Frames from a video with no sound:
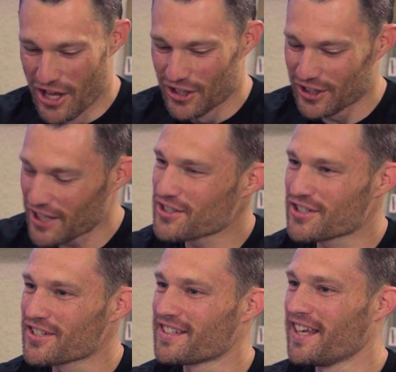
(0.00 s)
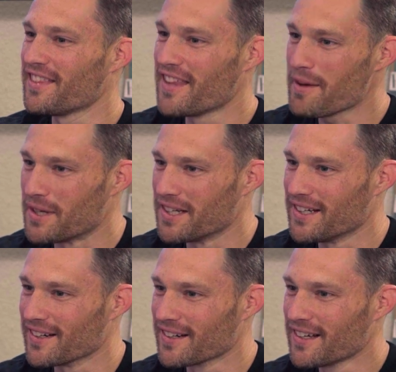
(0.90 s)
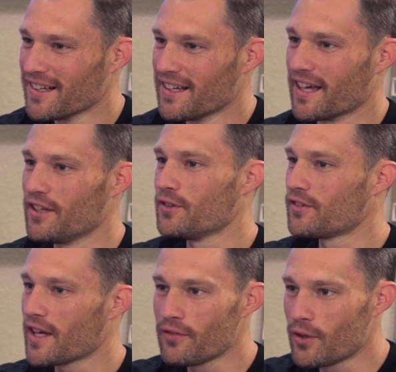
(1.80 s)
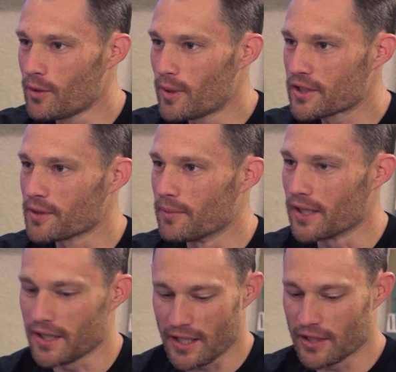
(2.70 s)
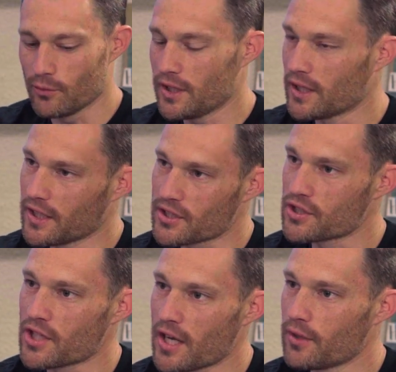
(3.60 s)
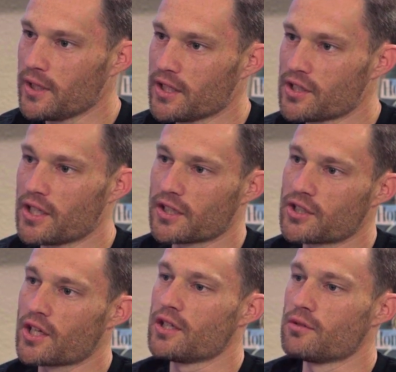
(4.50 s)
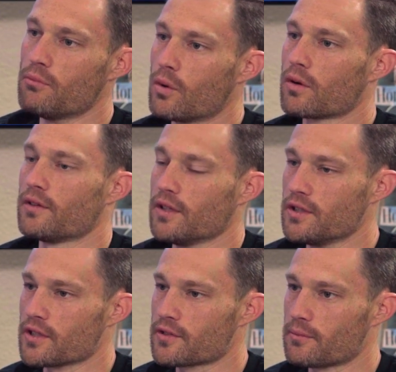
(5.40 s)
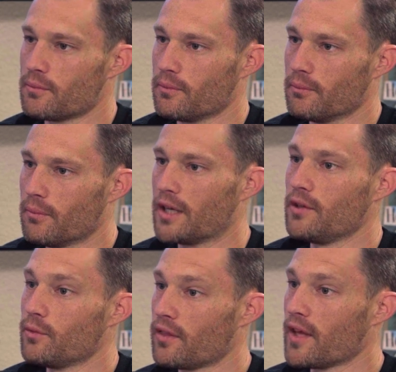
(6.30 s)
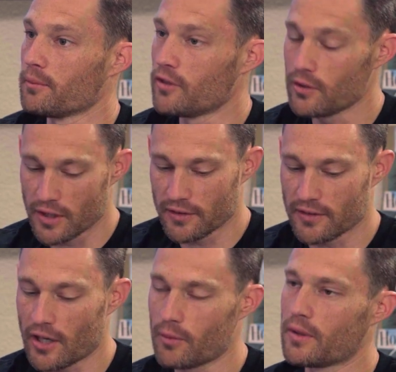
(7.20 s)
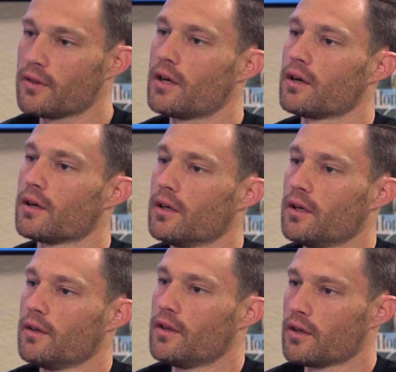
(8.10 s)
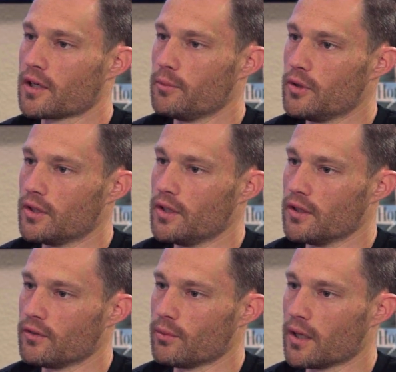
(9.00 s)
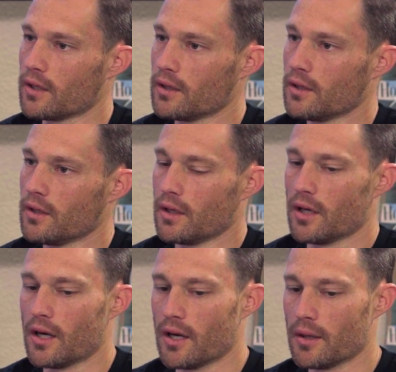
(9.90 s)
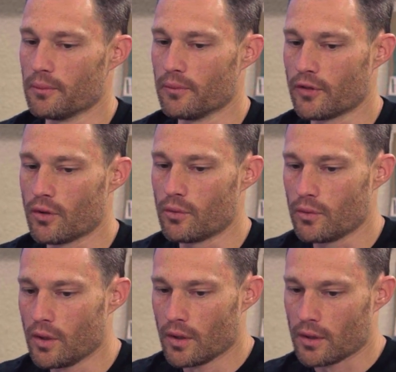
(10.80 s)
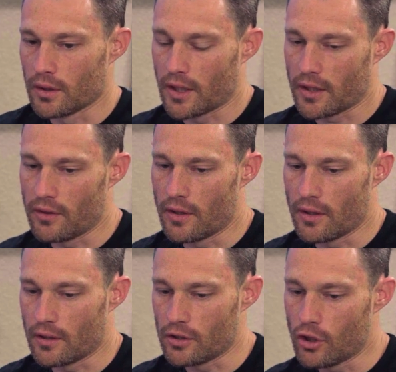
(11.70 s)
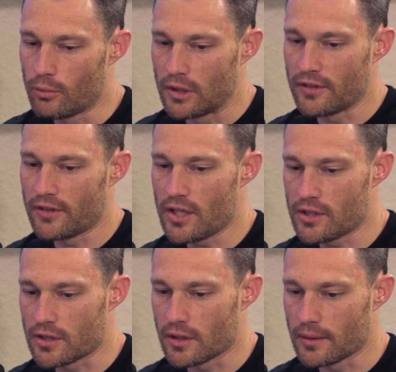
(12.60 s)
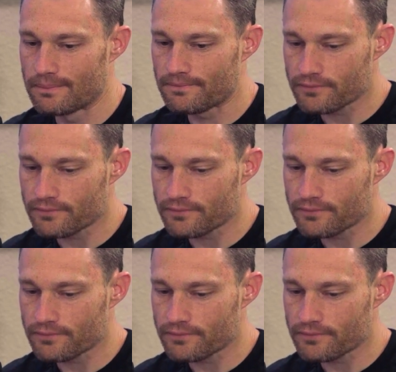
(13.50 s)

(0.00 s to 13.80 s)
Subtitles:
Let's just get them in here, and you save a whole bunch of money, and we can exchange more than just money with them too, because it's helping their community as well. So like the globalization